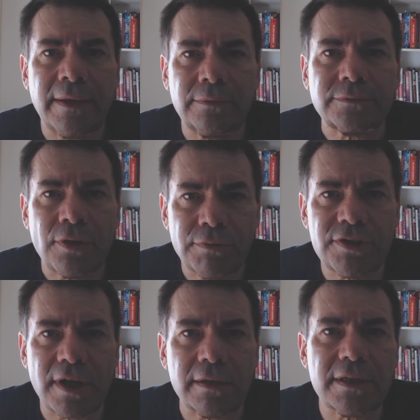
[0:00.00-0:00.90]
And the
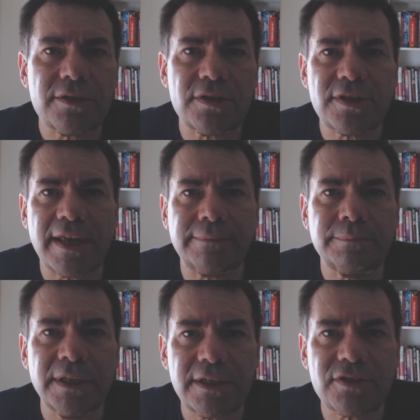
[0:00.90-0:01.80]
result is
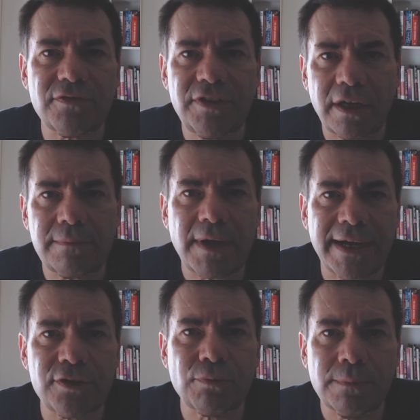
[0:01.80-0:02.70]
that millions of young
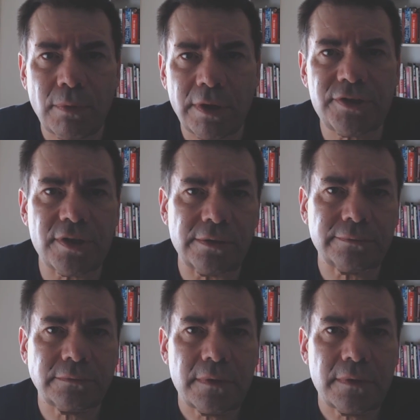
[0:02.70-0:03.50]
minds were poisoned,